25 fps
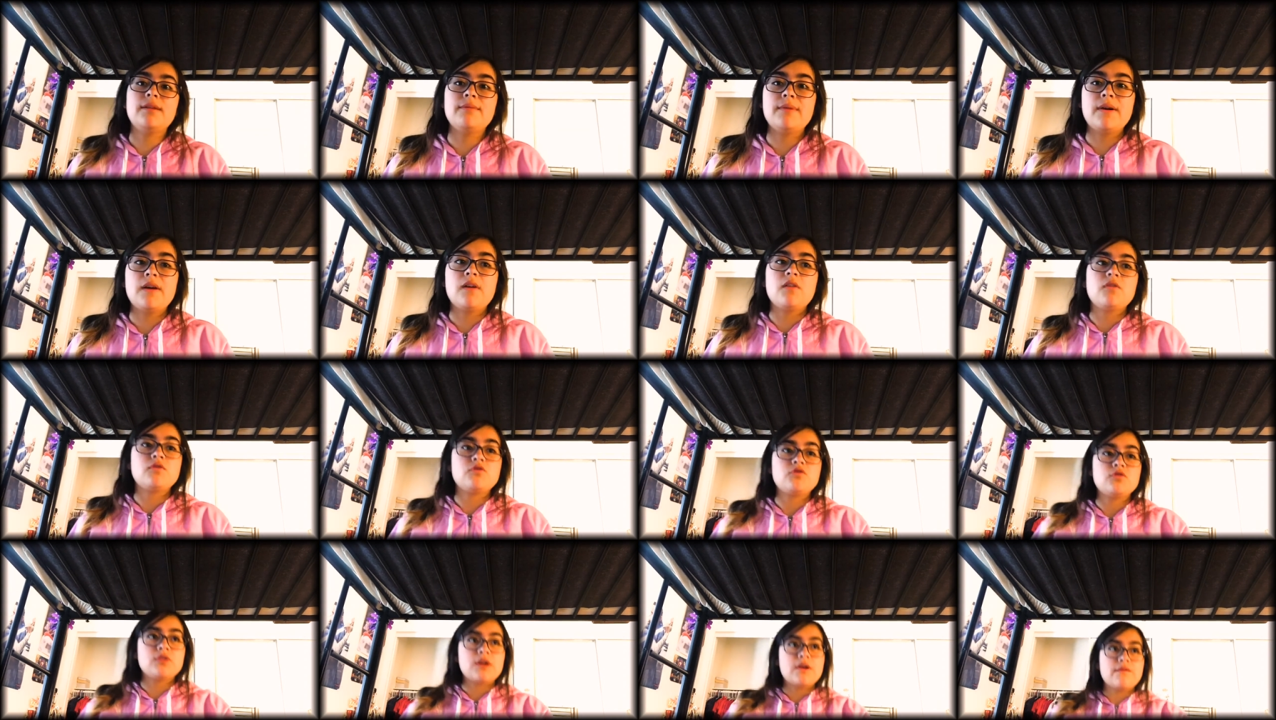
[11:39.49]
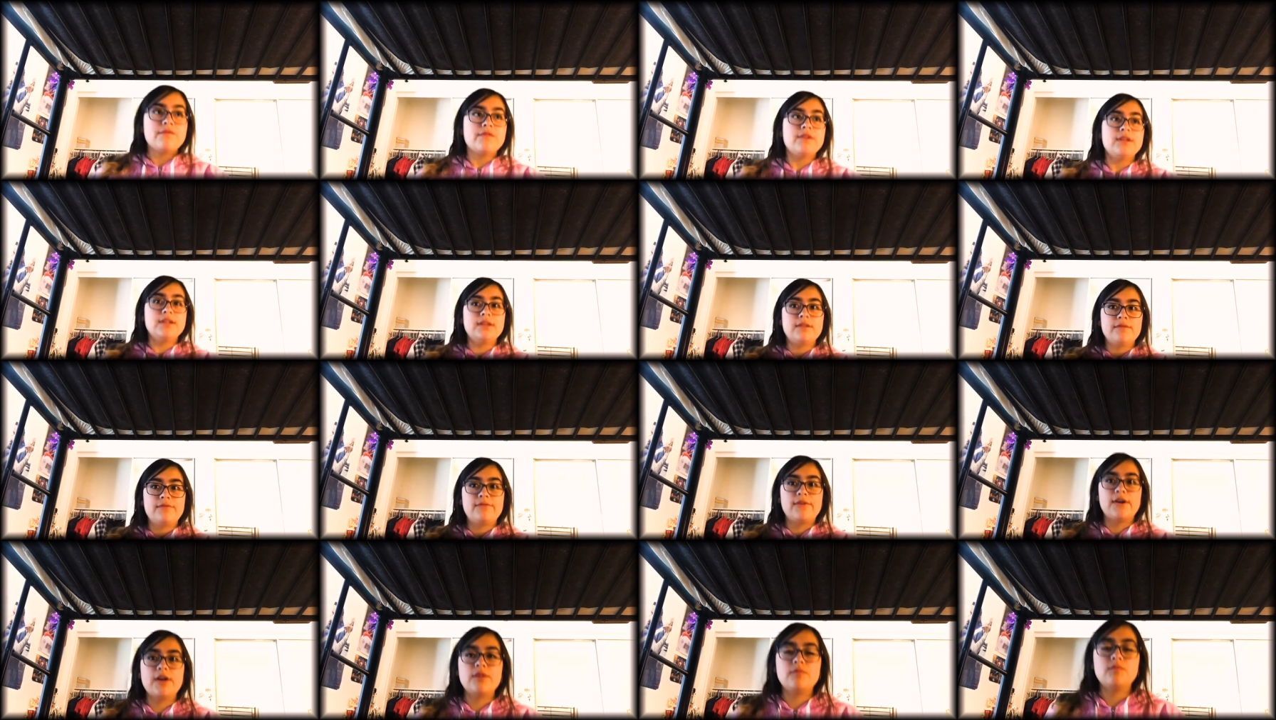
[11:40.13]
about traveling to
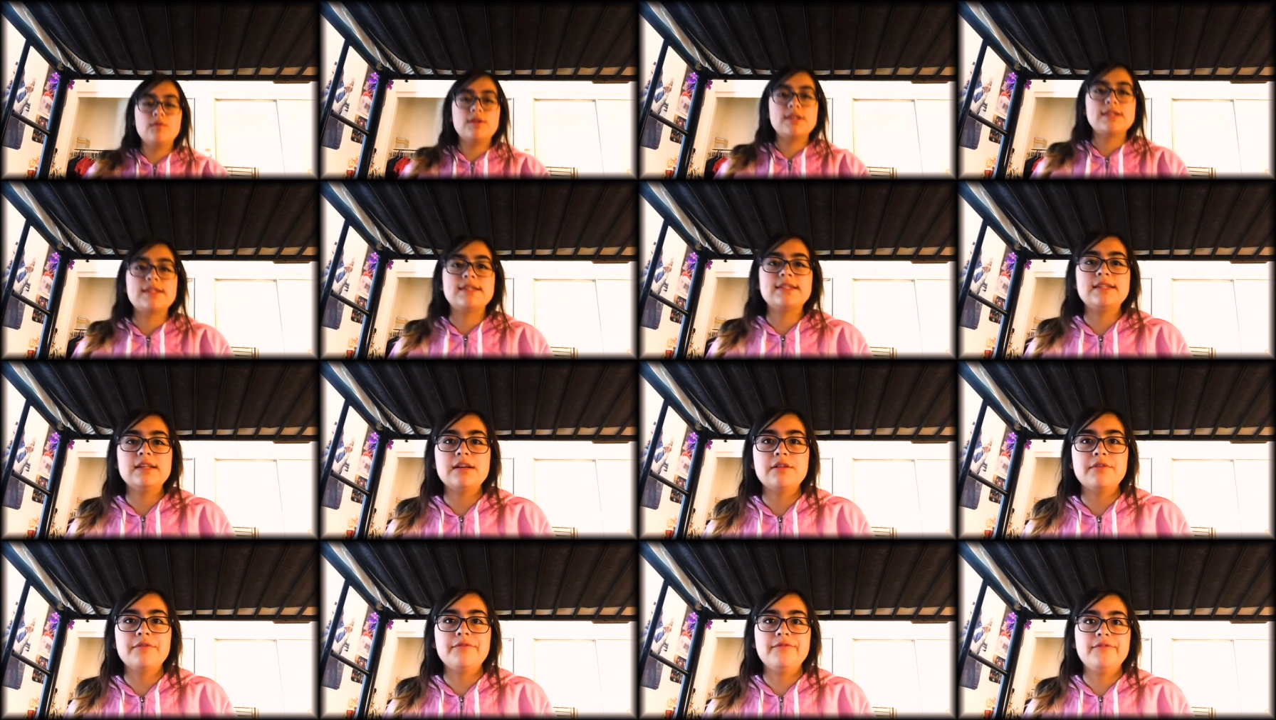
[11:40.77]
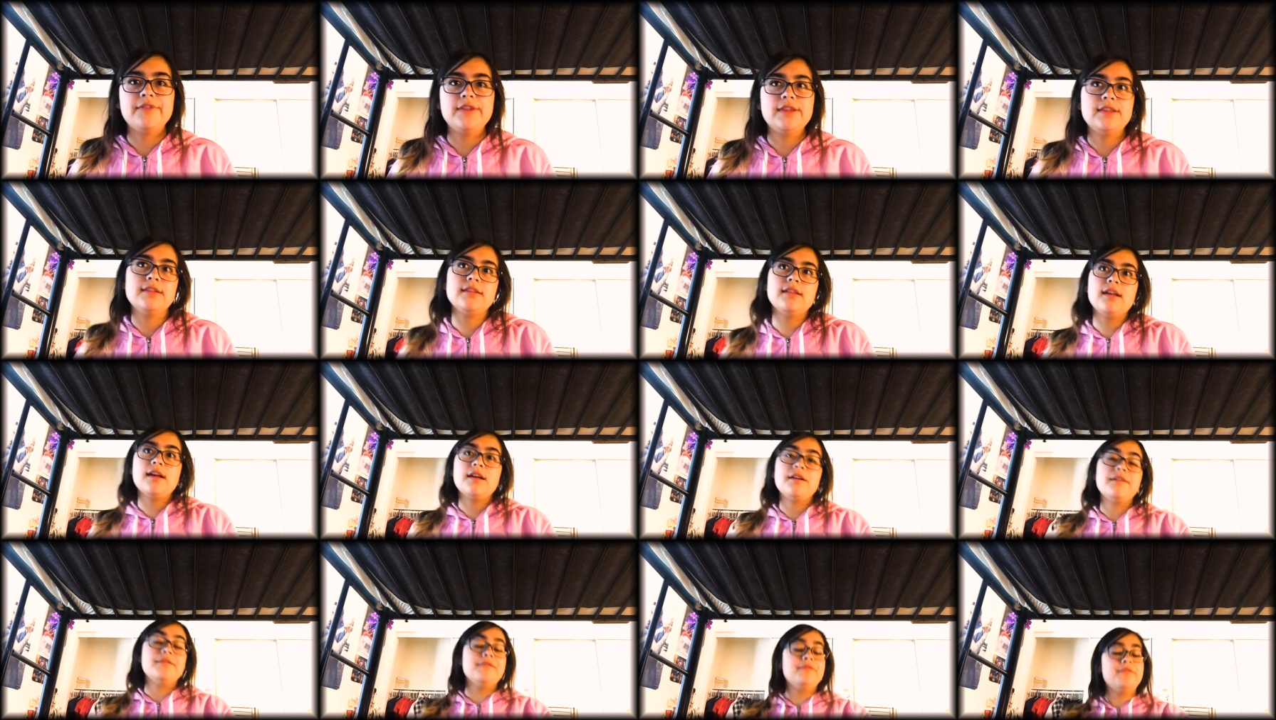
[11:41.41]
find oneself and
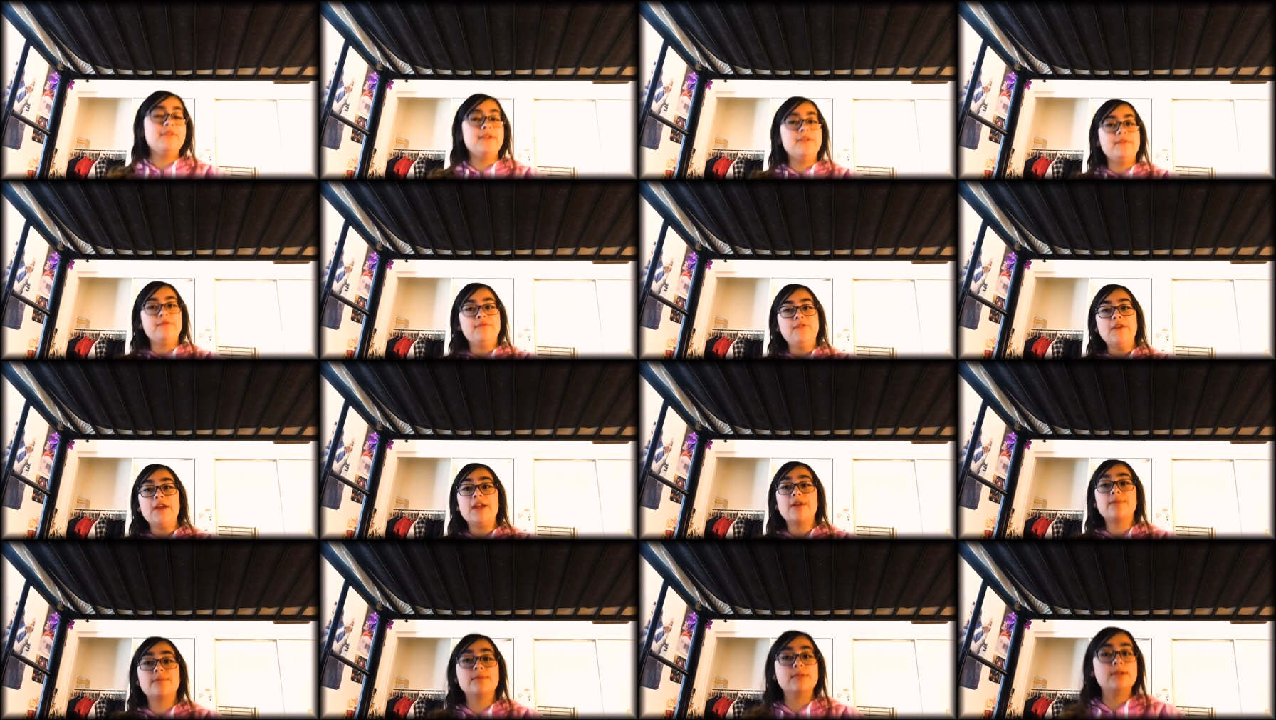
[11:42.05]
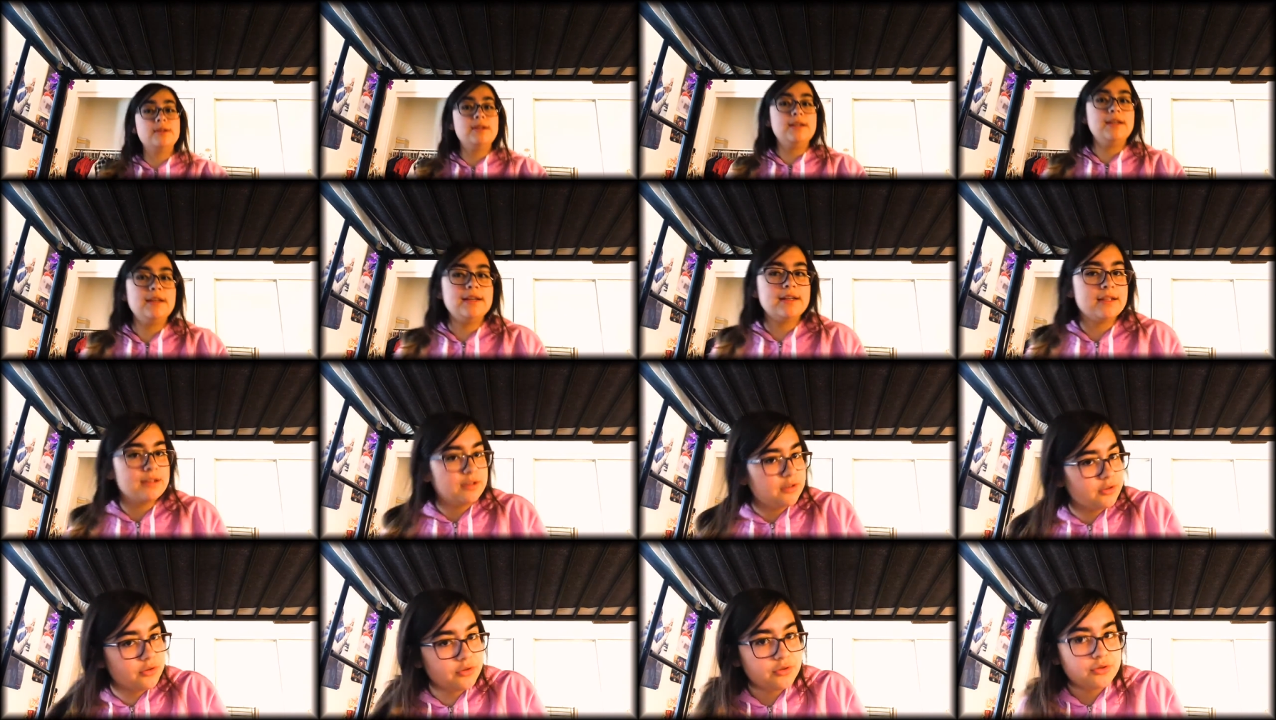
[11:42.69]
love and family
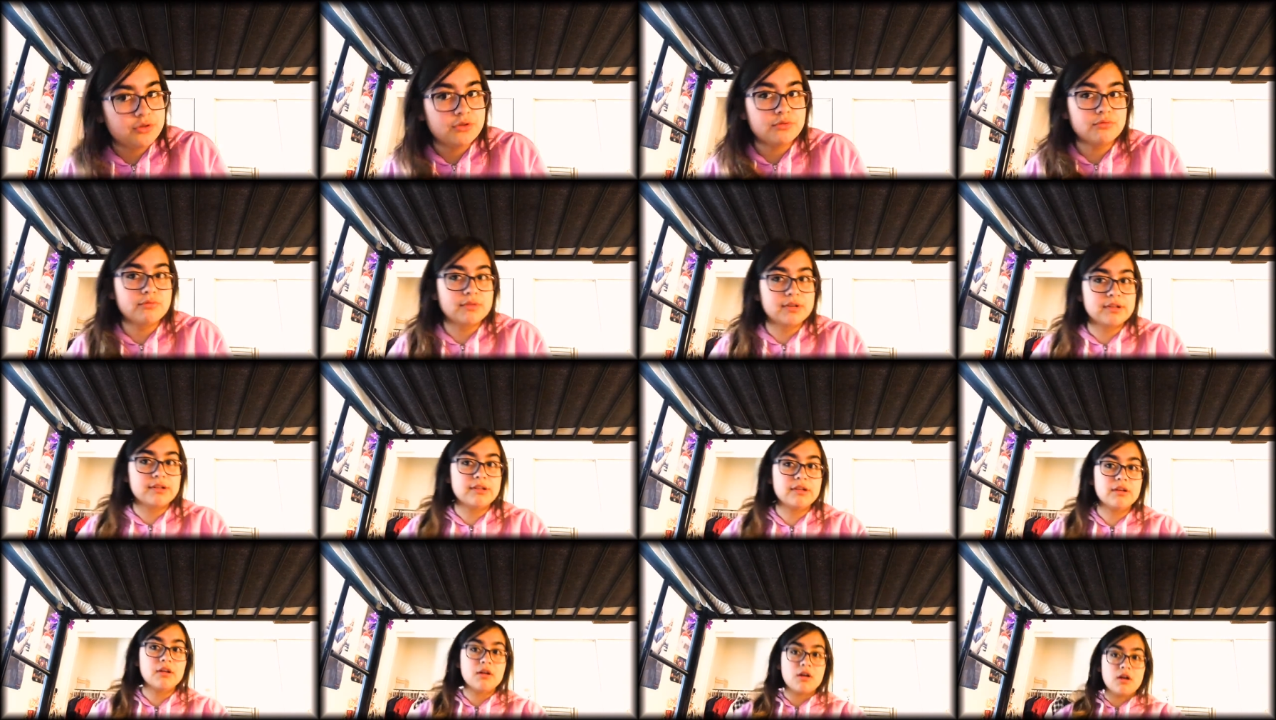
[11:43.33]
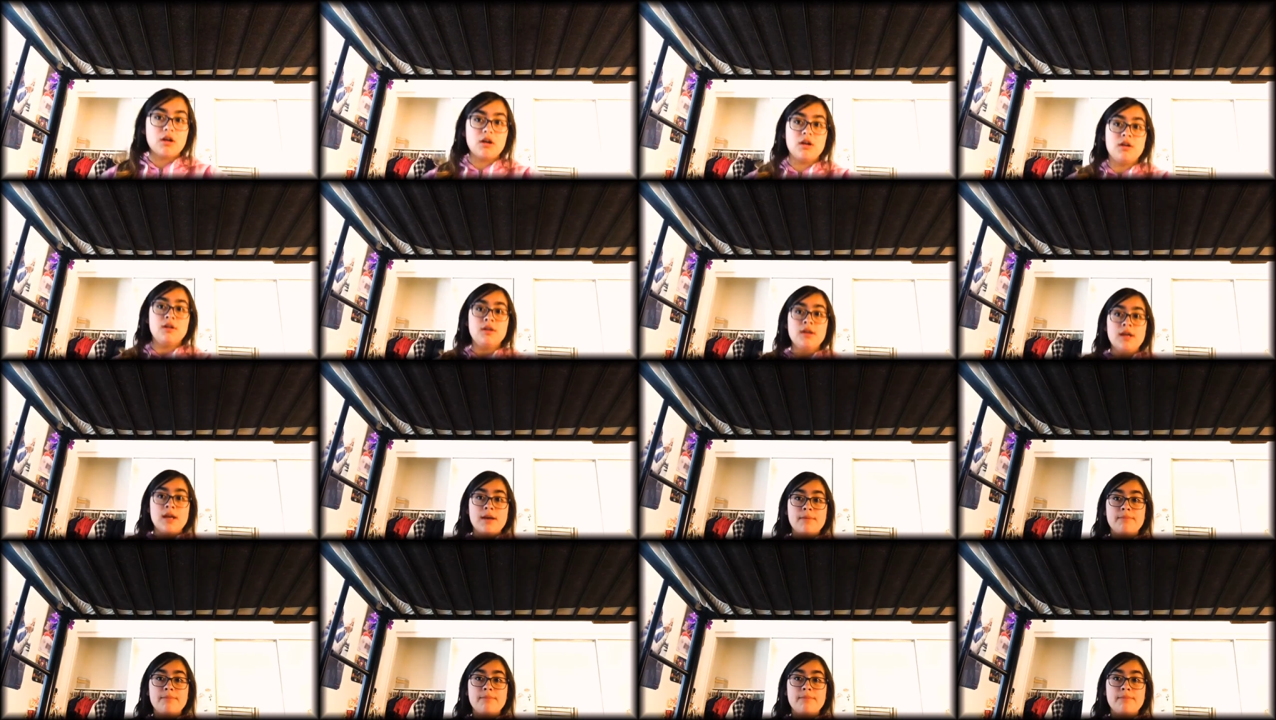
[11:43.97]
and who you really are.